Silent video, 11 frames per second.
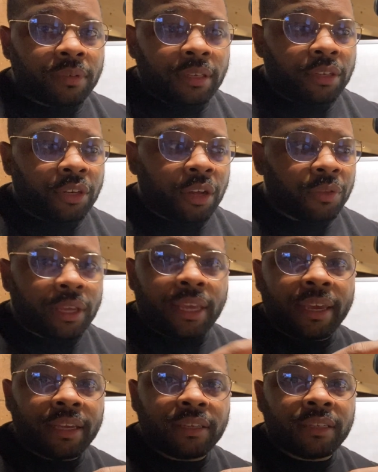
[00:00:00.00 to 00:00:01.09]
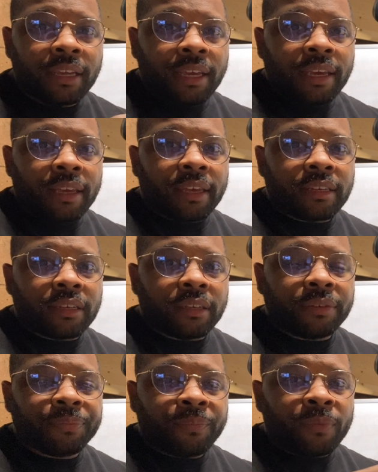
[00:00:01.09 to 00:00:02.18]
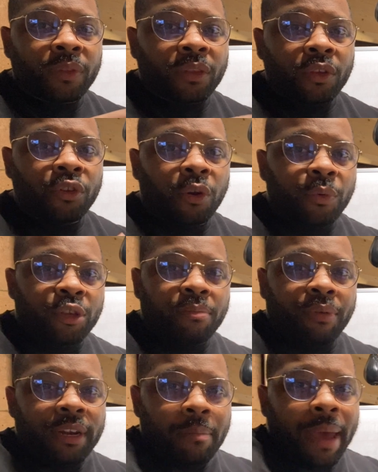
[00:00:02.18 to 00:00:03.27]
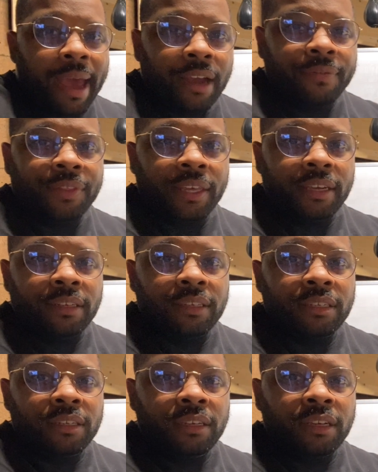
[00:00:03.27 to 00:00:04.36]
you know, the kids get to, you know, when you bring the bag of things,